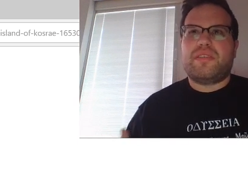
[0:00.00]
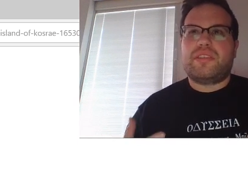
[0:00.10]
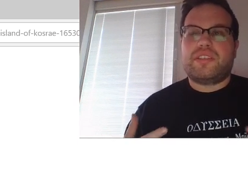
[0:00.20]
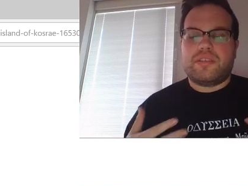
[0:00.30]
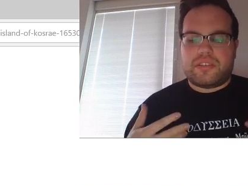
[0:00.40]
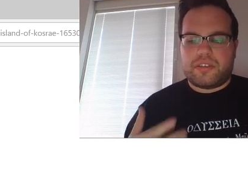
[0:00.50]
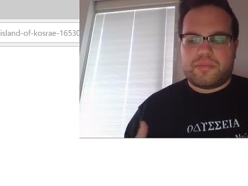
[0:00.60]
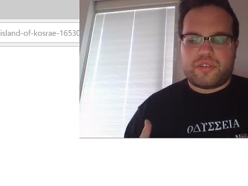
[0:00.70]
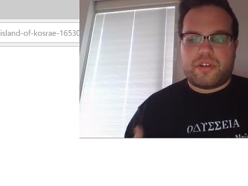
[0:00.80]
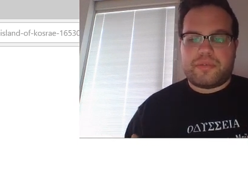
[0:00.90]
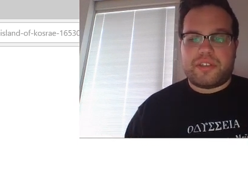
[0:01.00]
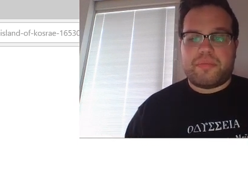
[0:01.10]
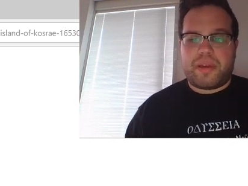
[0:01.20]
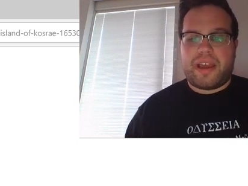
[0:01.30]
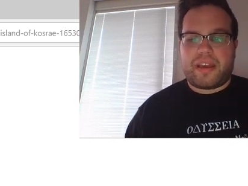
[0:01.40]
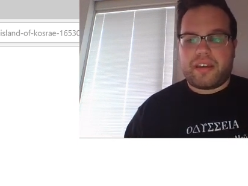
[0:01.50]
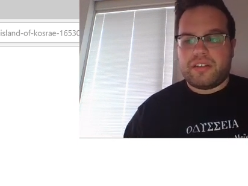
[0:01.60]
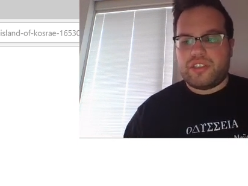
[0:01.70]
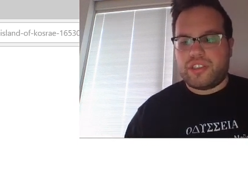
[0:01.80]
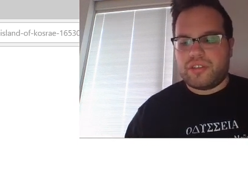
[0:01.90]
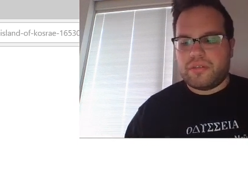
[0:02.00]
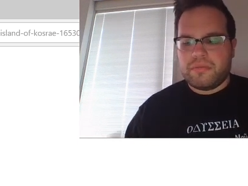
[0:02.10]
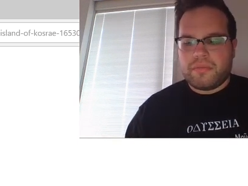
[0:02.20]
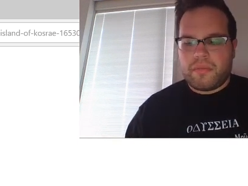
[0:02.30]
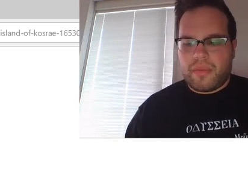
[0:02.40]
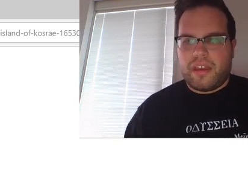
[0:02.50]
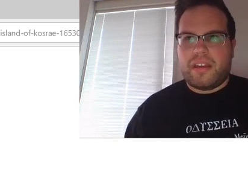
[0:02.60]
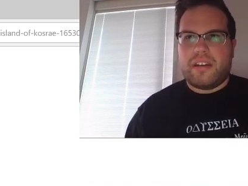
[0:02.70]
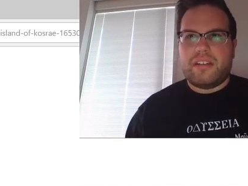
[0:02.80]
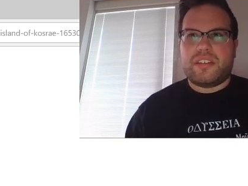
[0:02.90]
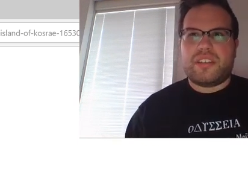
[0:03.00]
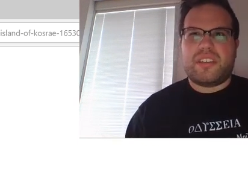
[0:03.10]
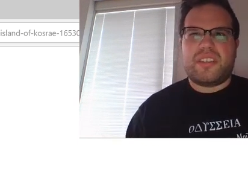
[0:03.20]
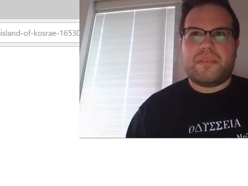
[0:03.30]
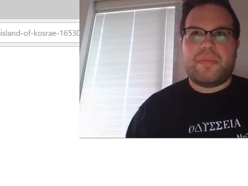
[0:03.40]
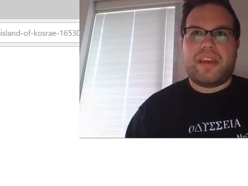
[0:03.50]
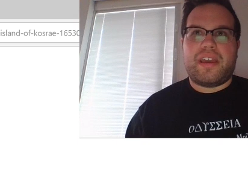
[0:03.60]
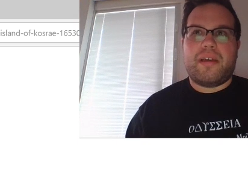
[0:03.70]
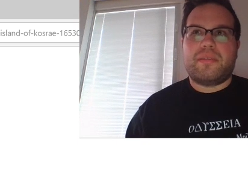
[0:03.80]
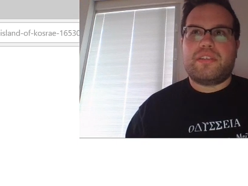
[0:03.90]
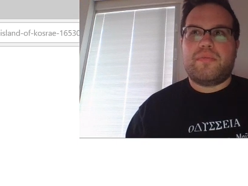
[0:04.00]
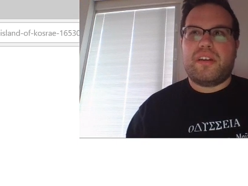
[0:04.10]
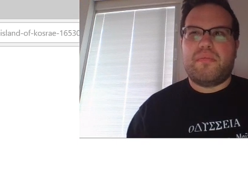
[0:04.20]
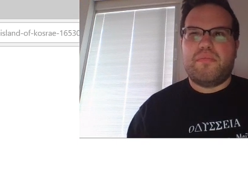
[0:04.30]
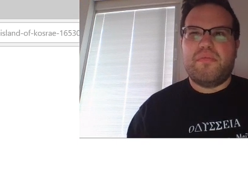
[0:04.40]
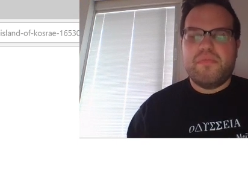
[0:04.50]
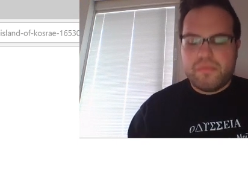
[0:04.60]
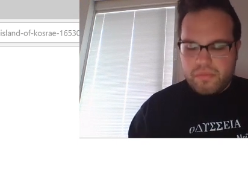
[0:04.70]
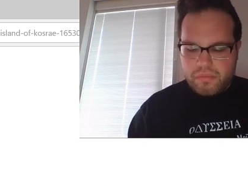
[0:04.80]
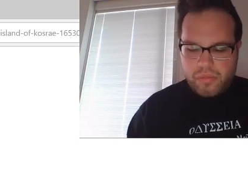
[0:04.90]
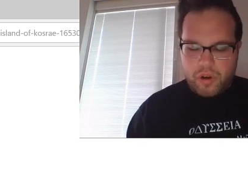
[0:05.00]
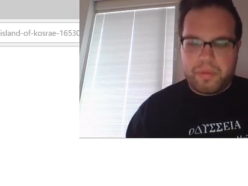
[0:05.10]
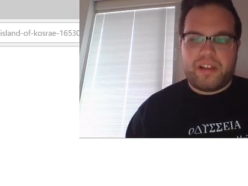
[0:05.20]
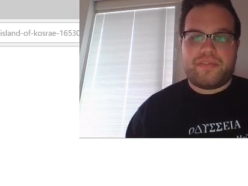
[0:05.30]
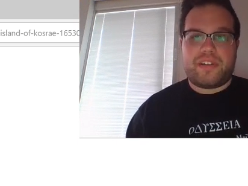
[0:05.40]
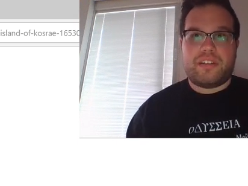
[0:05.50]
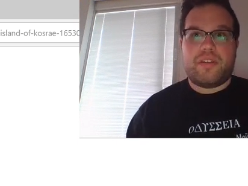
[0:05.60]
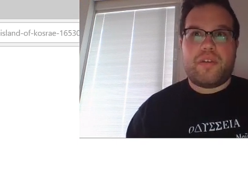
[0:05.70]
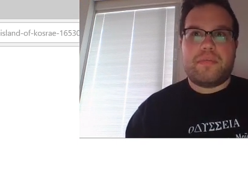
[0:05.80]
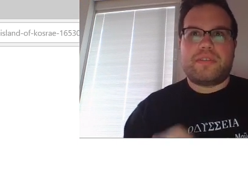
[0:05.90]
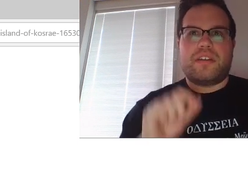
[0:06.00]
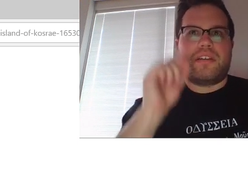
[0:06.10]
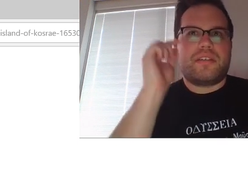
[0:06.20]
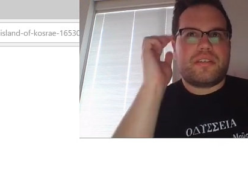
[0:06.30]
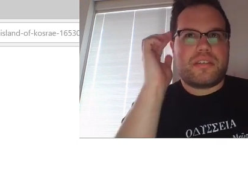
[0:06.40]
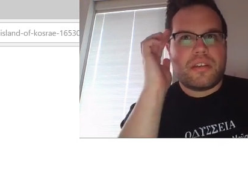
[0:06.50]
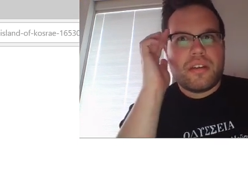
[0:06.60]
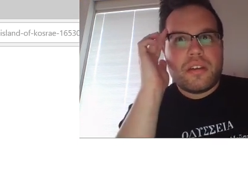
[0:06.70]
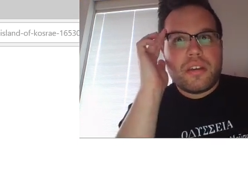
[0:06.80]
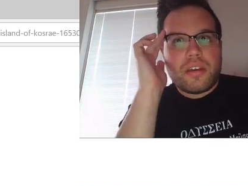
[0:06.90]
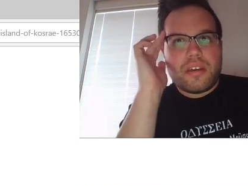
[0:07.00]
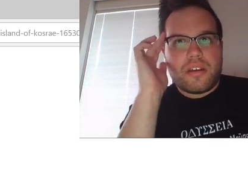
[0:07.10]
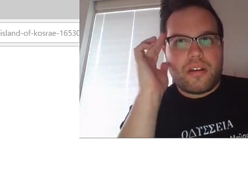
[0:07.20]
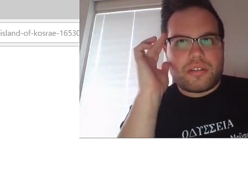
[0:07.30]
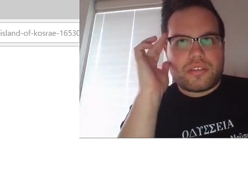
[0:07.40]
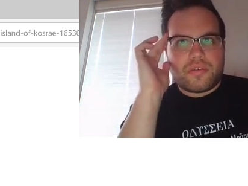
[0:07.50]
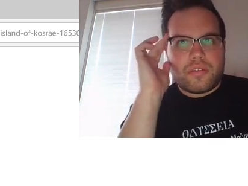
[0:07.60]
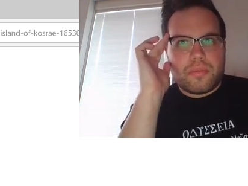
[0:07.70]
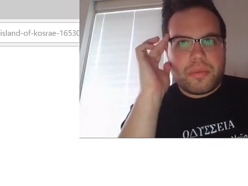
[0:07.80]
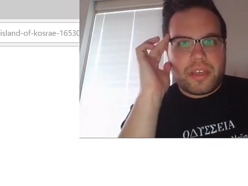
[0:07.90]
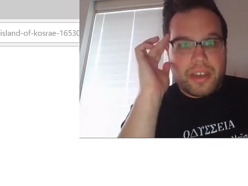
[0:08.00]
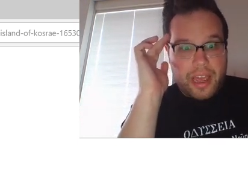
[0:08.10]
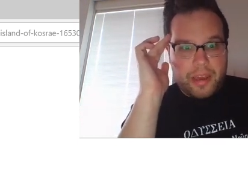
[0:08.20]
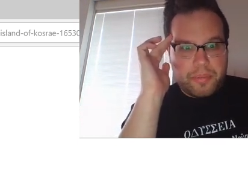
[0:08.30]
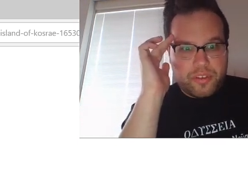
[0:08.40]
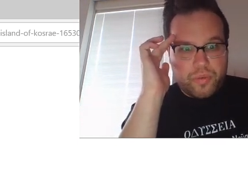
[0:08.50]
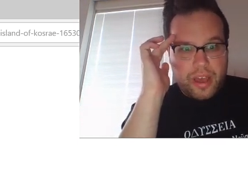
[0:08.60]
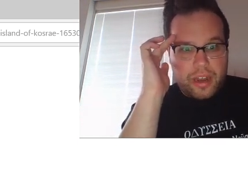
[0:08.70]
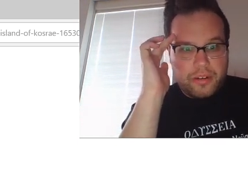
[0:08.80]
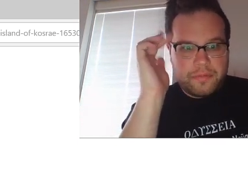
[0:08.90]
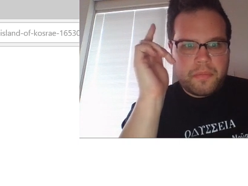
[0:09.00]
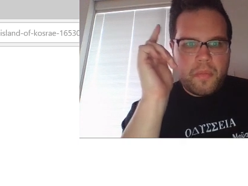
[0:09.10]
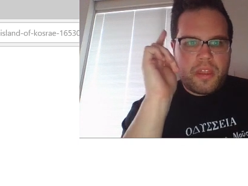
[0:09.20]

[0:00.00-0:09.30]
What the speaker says: subscription package, in addition to being able to be a mobile-friendly website. It also will be an app as well.